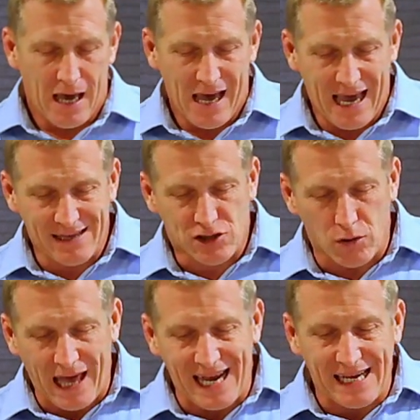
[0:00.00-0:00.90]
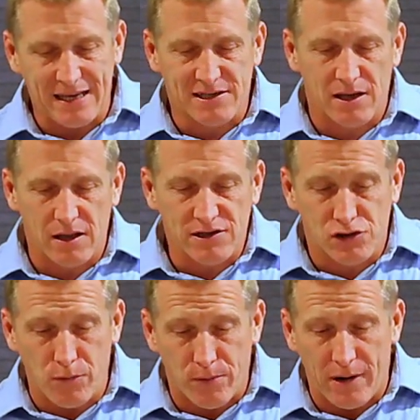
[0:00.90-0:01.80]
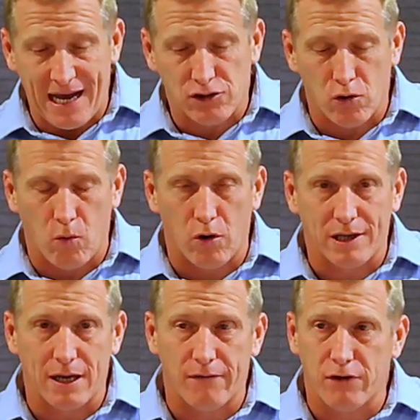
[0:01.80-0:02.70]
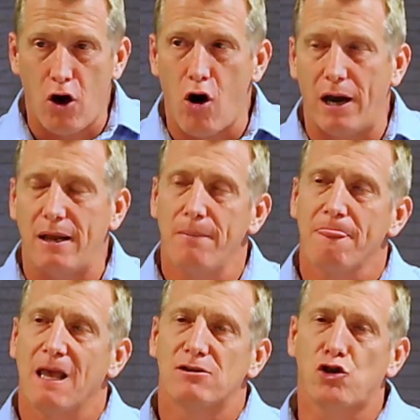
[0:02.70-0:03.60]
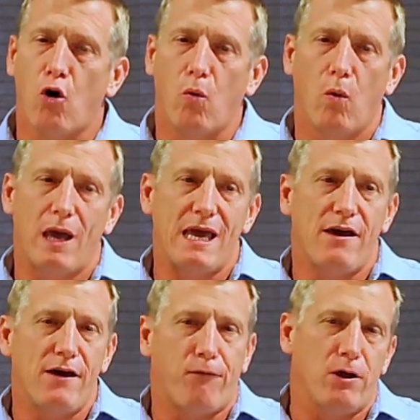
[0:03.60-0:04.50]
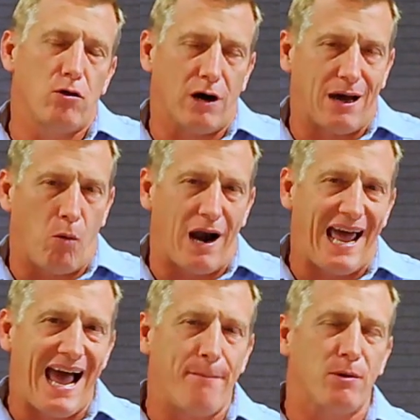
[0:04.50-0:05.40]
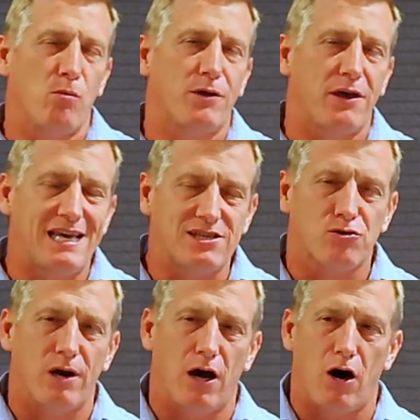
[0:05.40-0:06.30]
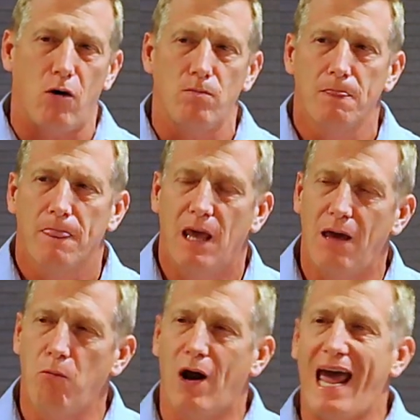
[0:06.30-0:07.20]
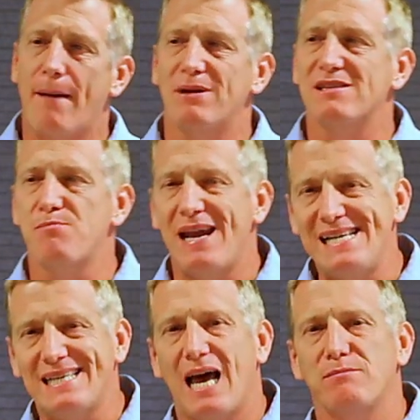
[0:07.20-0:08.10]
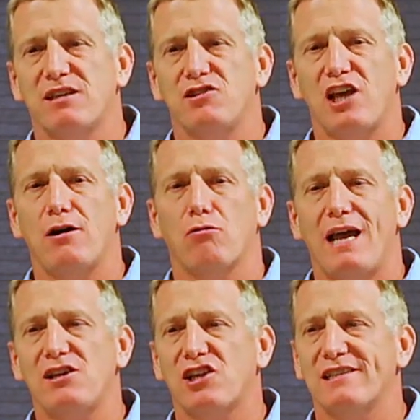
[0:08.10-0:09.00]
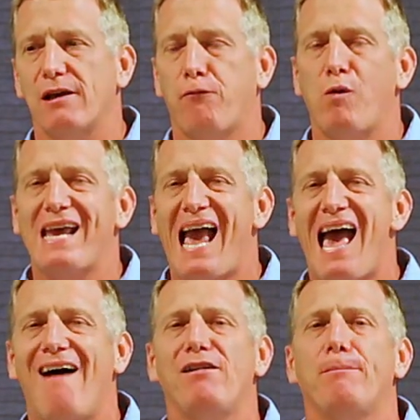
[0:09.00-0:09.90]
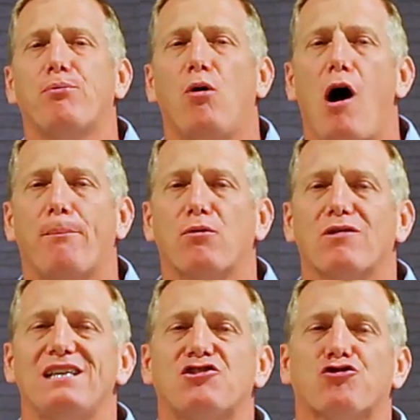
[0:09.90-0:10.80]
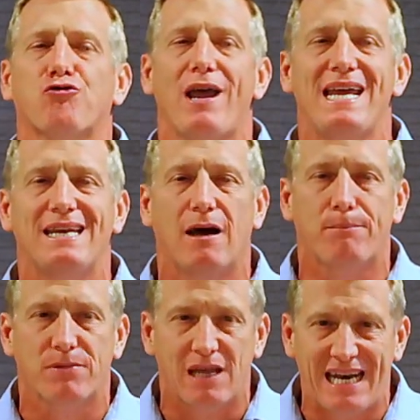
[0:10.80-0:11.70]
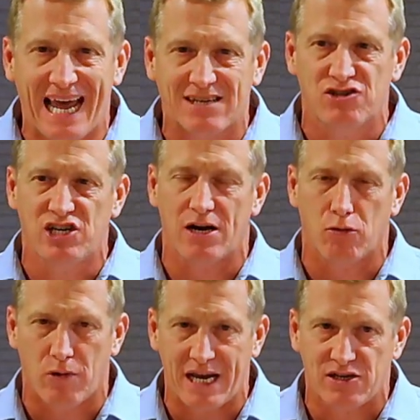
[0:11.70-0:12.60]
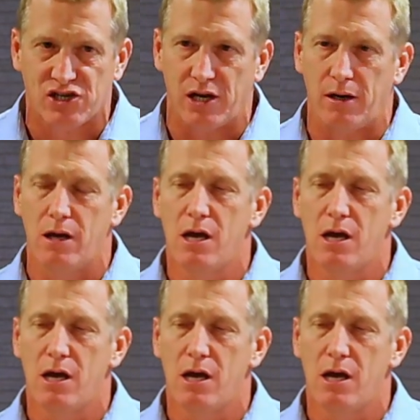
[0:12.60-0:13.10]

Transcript: And so that is the supernatural working of God. So if we look at what happened with Israel, and what happens many times in generations, if we haven't properly trained up the next generation,